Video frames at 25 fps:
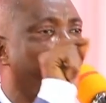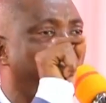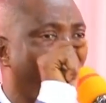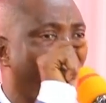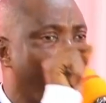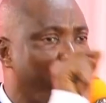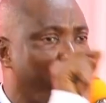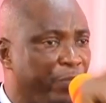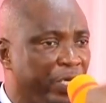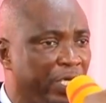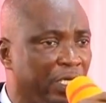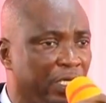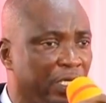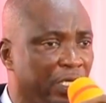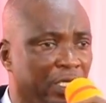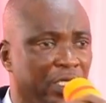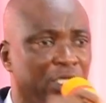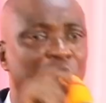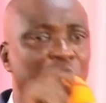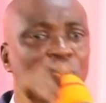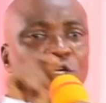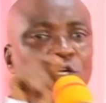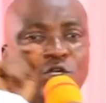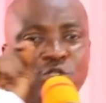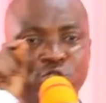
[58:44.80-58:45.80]
for
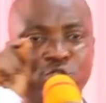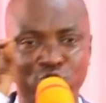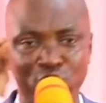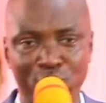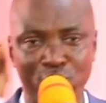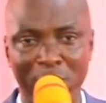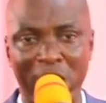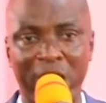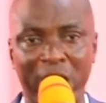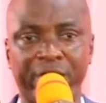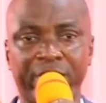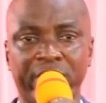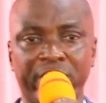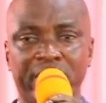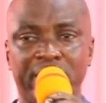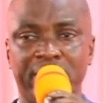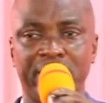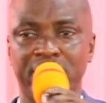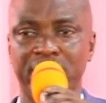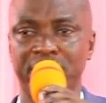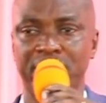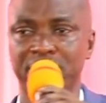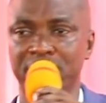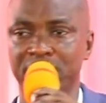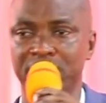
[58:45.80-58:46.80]
me to marry.
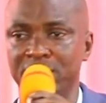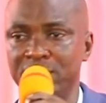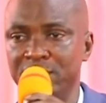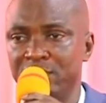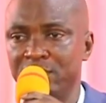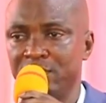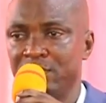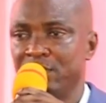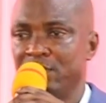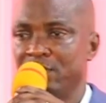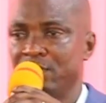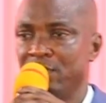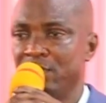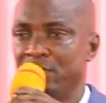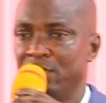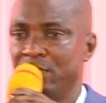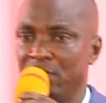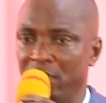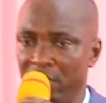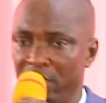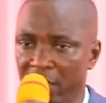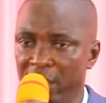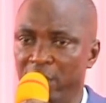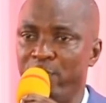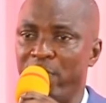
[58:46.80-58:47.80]

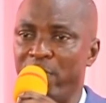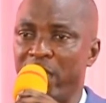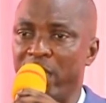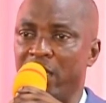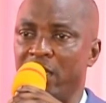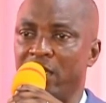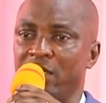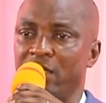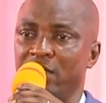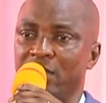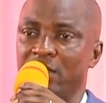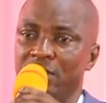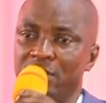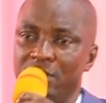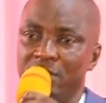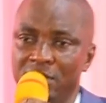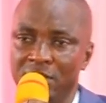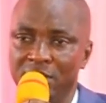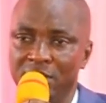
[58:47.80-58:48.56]
Amen.